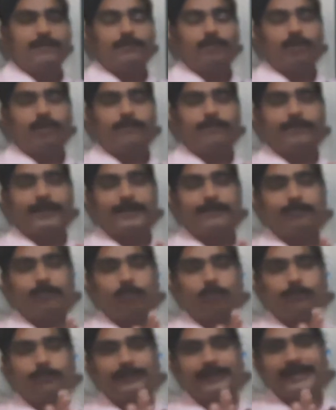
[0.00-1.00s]
for pipe
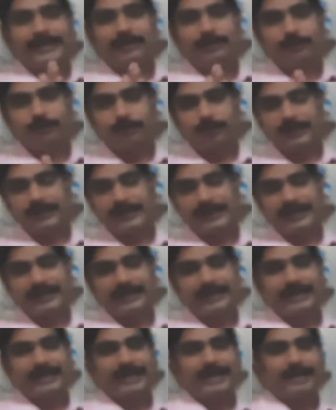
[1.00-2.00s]
open at one
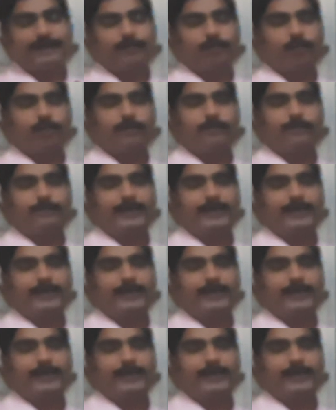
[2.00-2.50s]
end and for